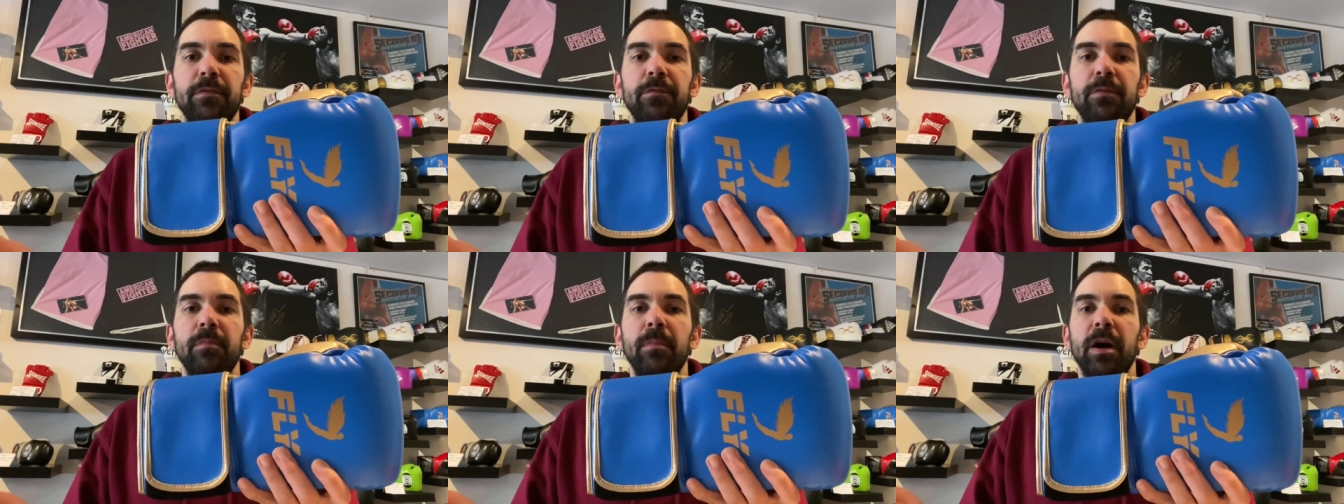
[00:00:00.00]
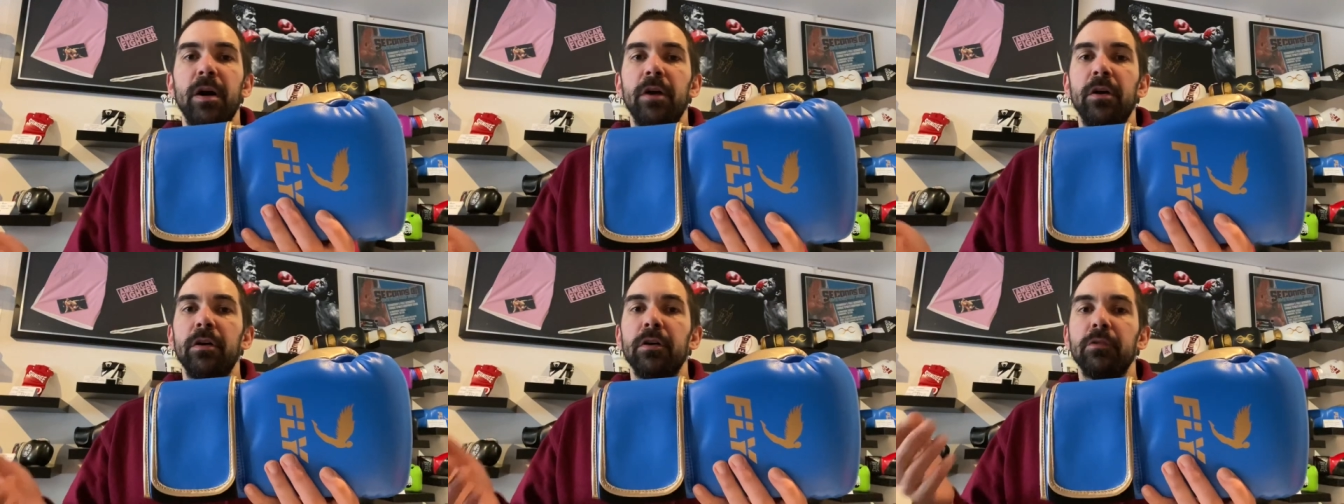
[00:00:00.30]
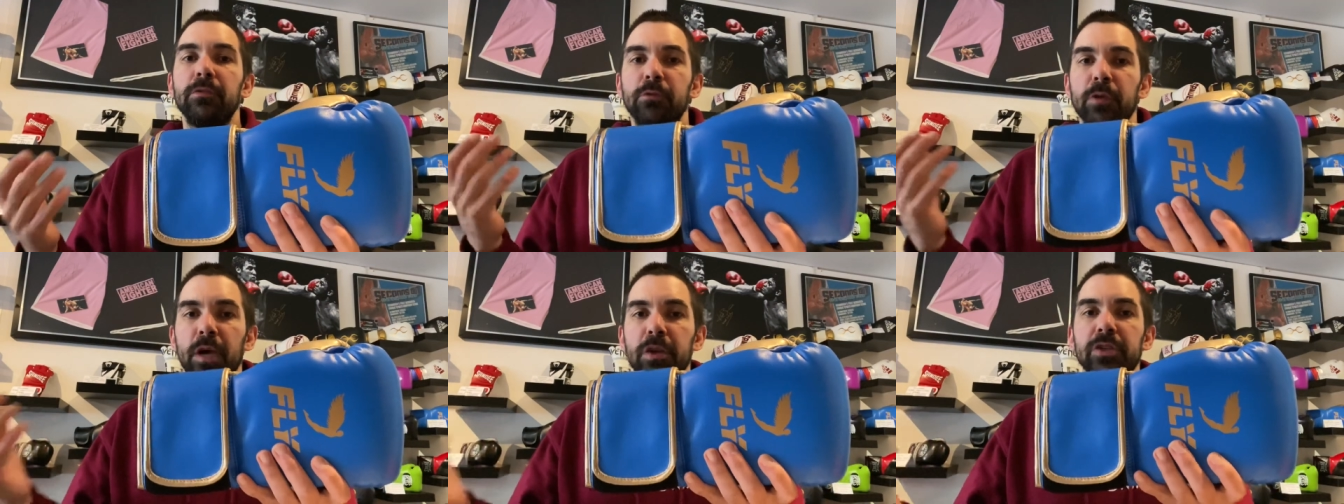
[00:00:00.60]
from a
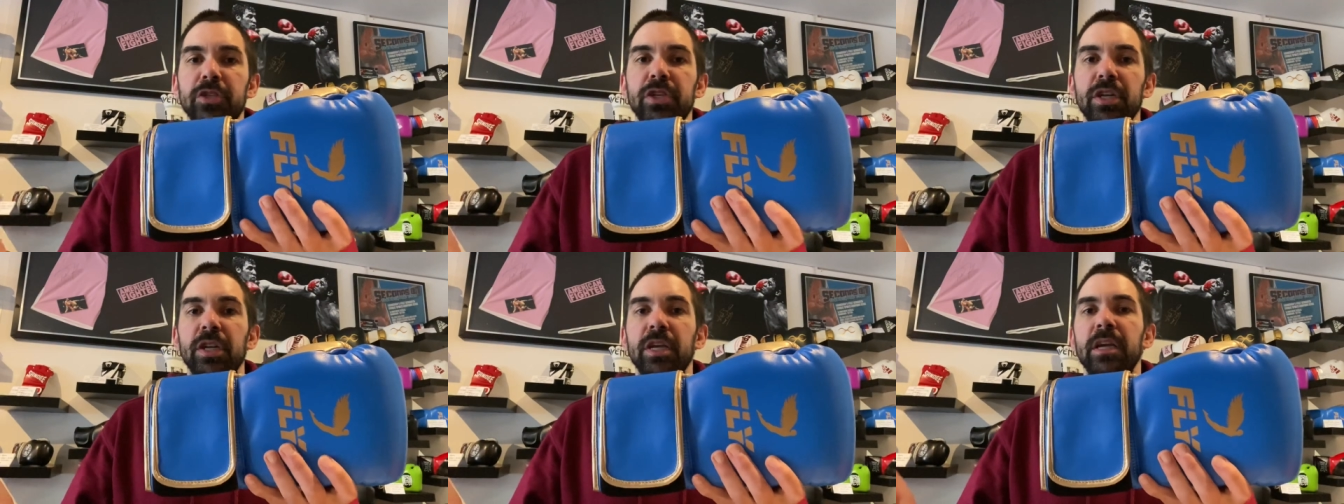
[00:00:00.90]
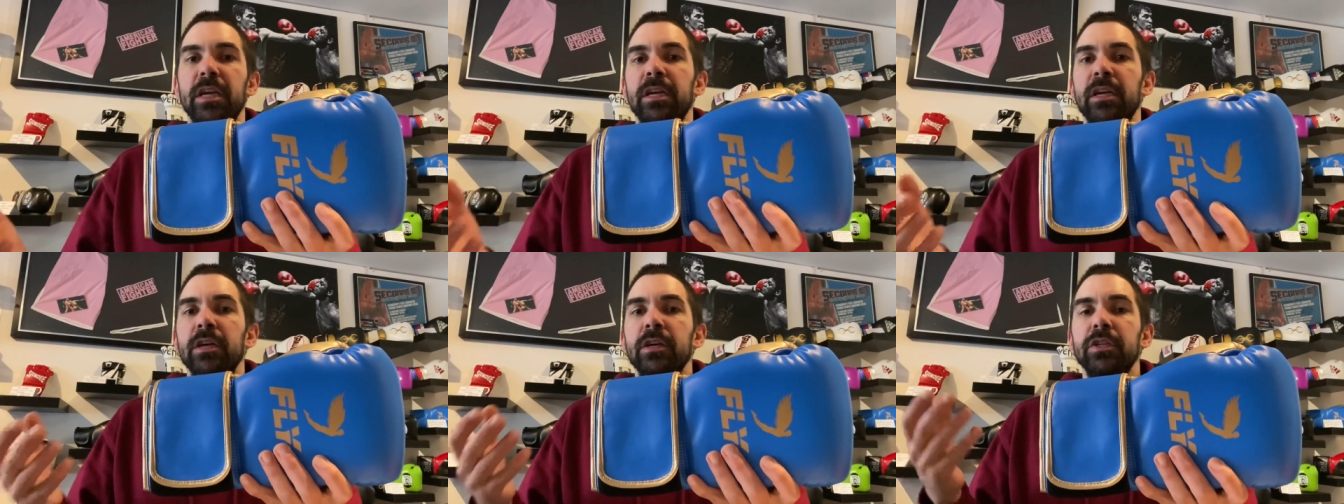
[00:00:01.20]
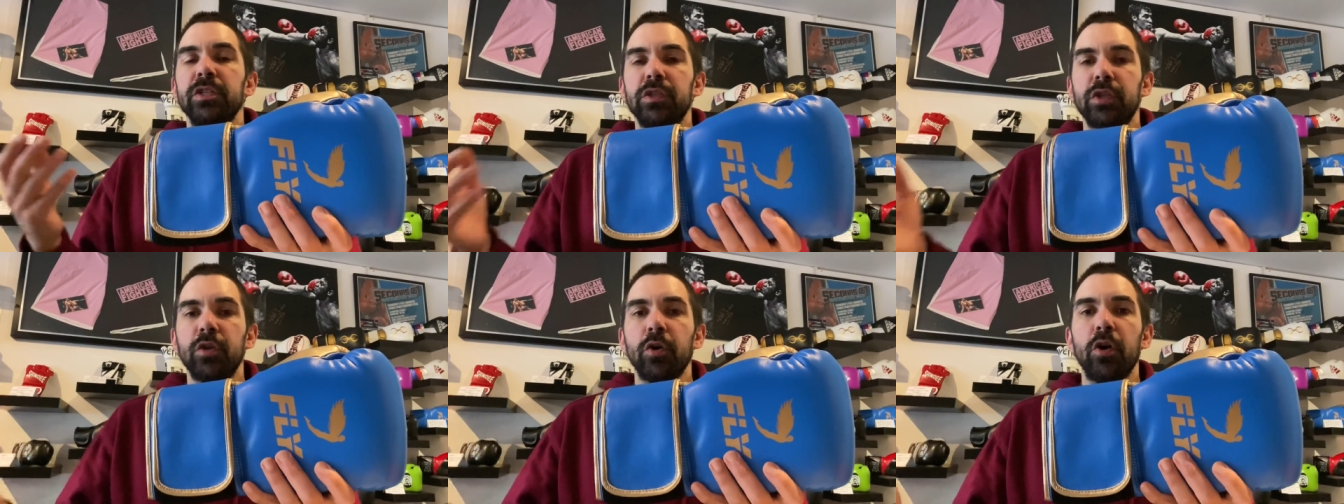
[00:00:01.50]
luxury
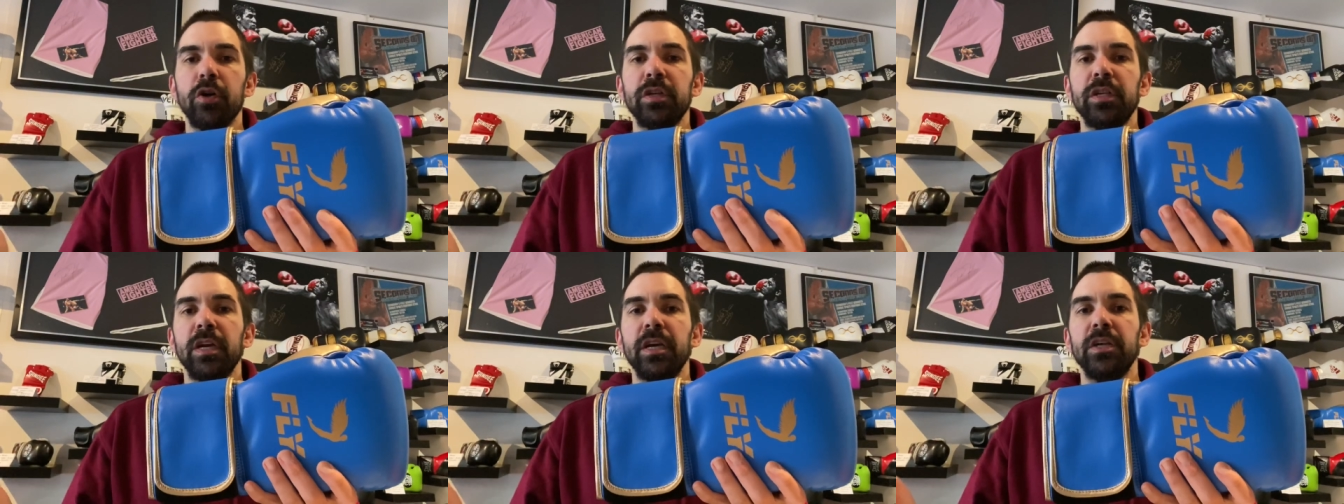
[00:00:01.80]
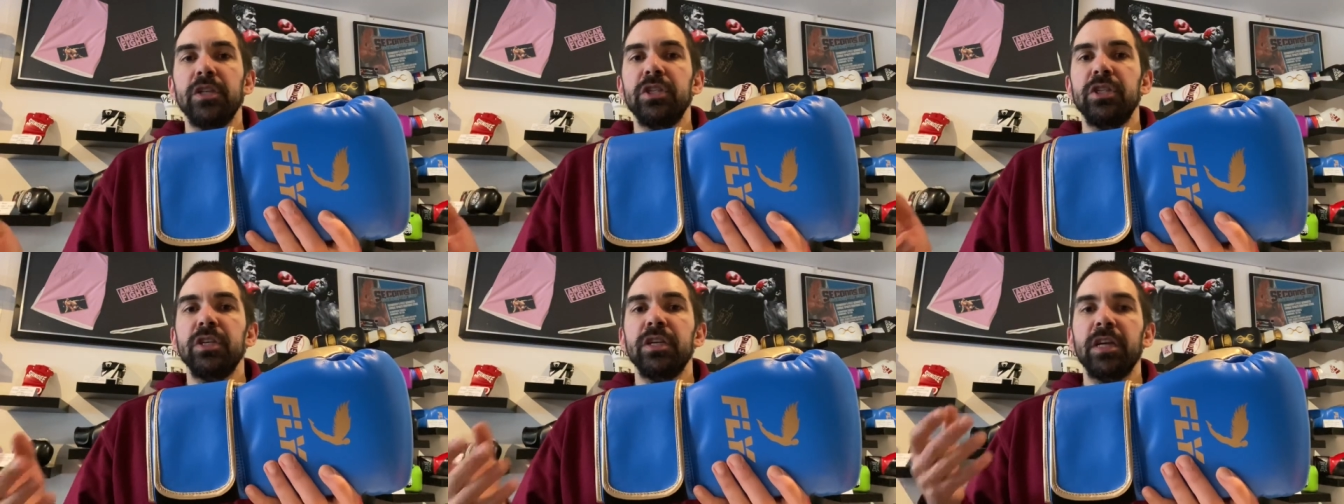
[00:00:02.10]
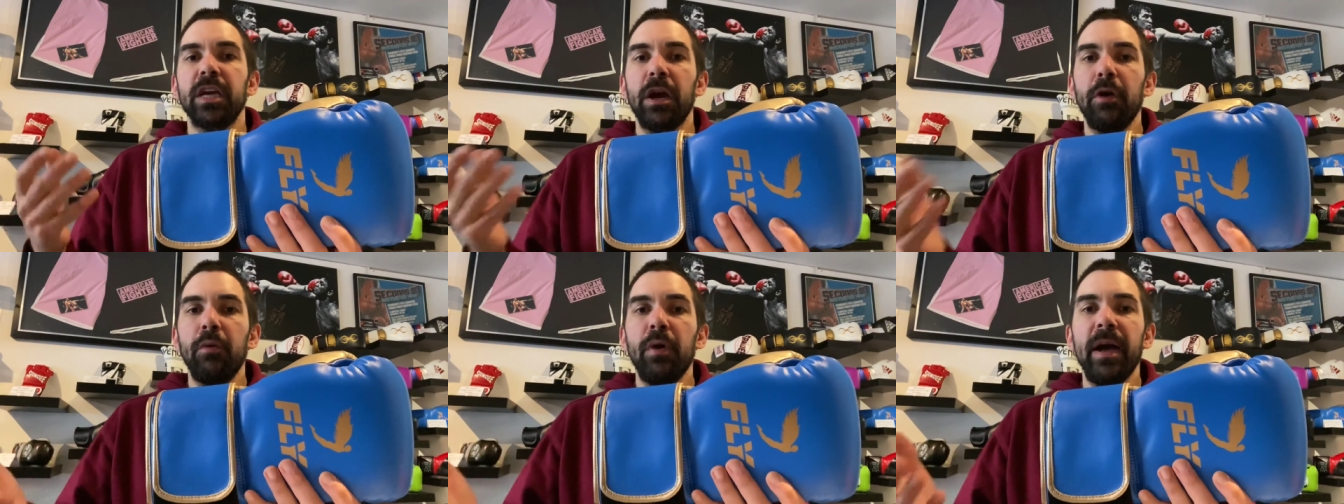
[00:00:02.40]
Scottish
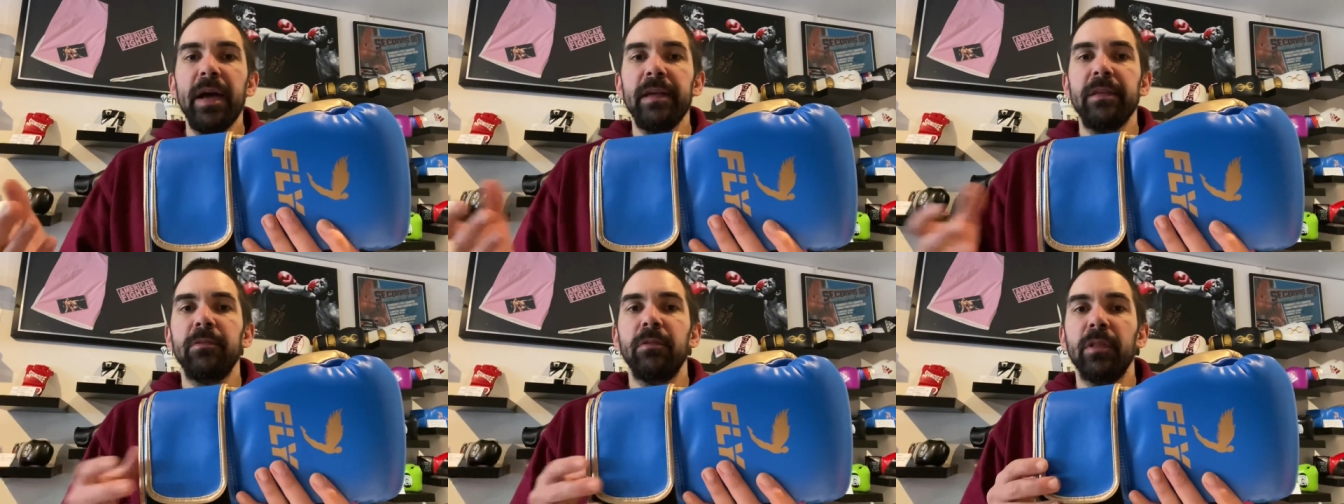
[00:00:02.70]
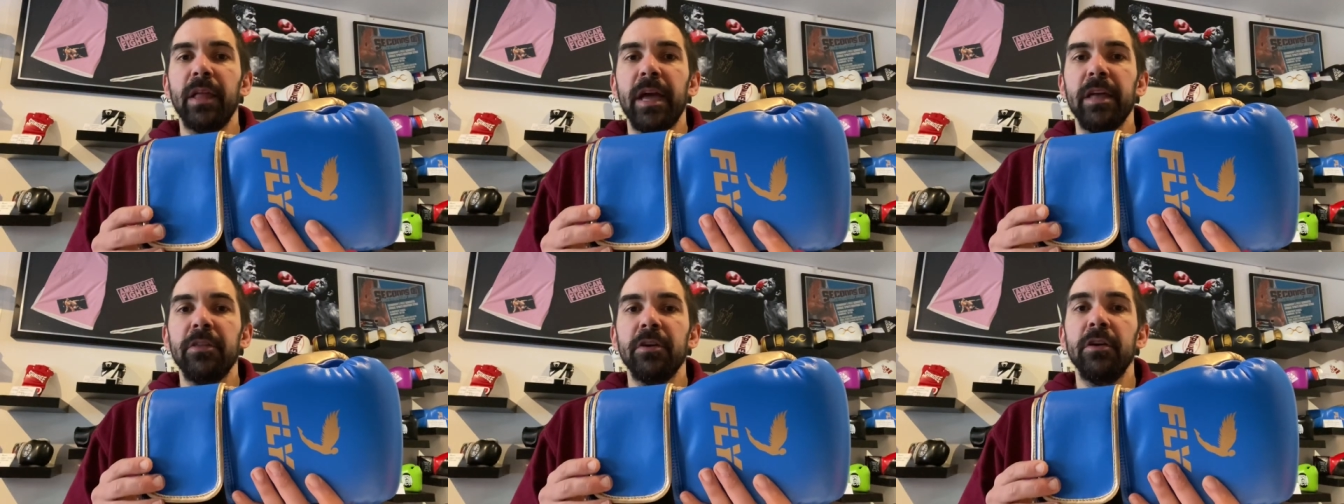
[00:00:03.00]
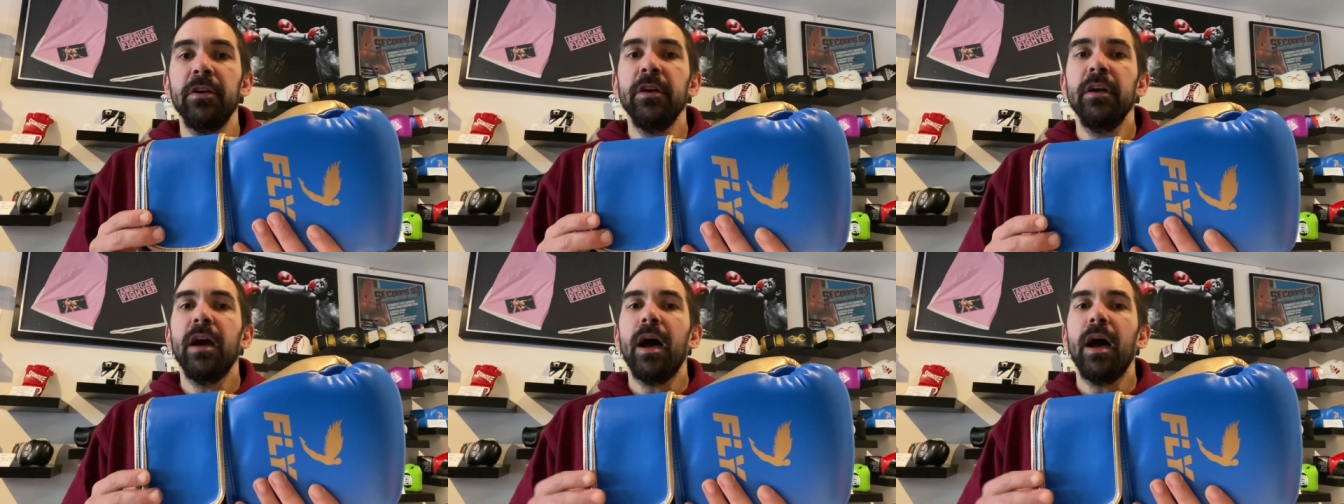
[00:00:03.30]
cowhide leather.